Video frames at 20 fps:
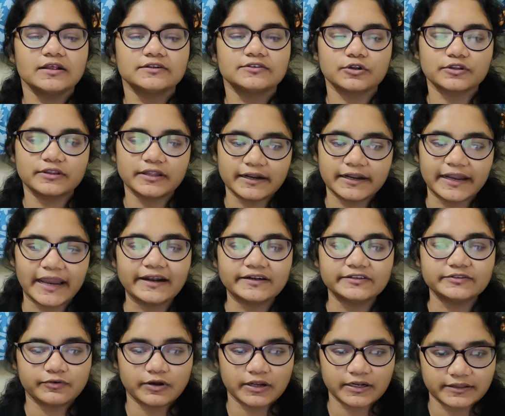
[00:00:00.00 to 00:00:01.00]
So the
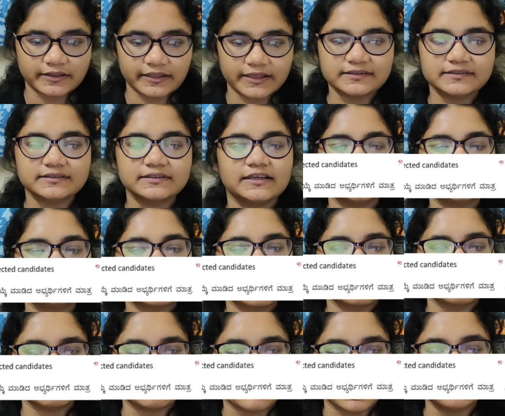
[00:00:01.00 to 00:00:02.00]
dates for this is
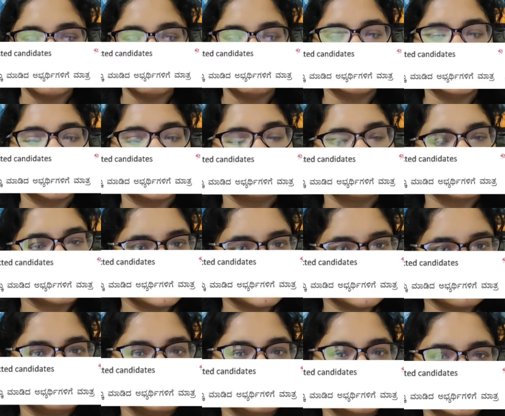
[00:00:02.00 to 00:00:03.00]
from 1 pm
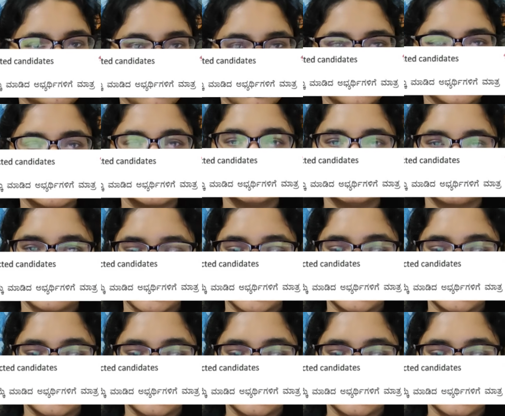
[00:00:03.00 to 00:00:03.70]
31st August